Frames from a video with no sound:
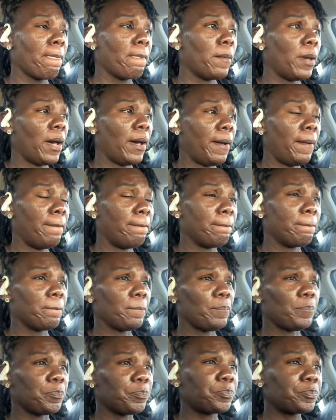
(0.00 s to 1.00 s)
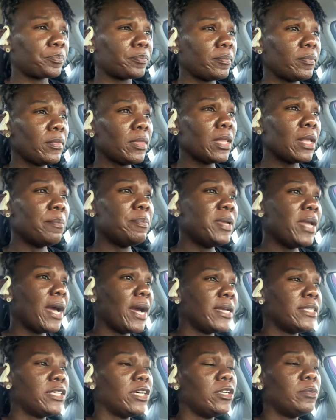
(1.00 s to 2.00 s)
Um, yeah,
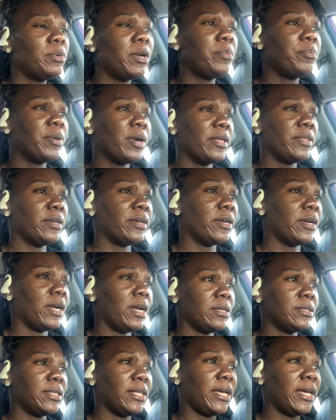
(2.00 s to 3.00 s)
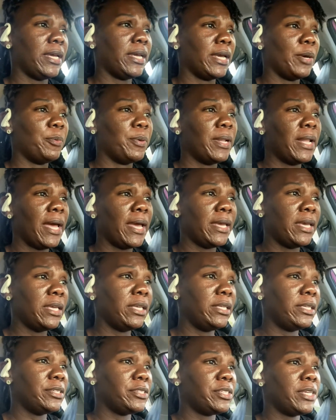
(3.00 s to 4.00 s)
I told my brother, I was like, well, I
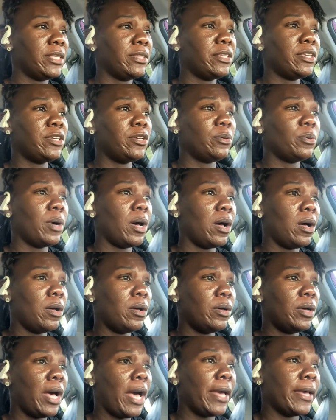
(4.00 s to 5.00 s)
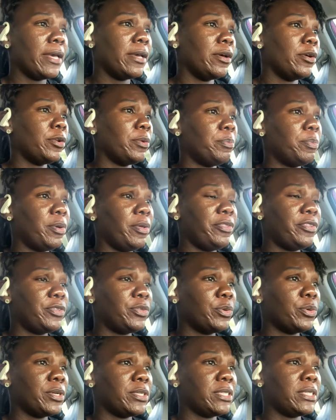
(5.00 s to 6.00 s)
can just get the U-Haul. I can go to both
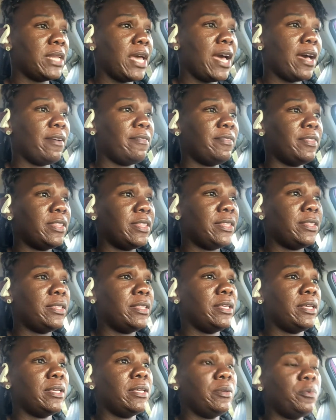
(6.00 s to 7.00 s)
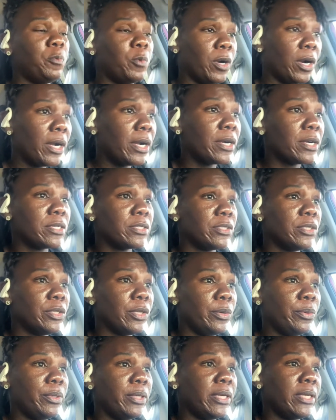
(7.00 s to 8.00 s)
stores and have the workers
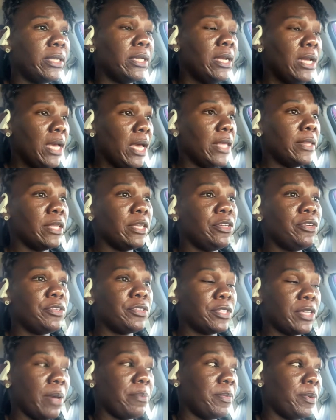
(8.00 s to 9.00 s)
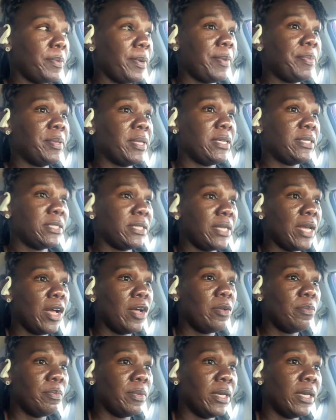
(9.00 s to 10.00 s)
load it. And then you just come to my place and
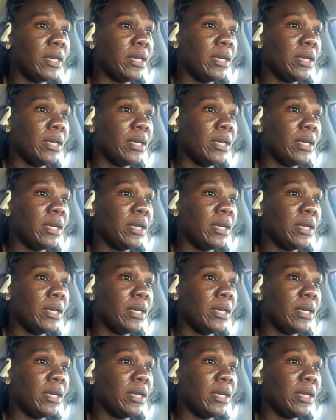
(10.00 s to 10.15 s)
help me.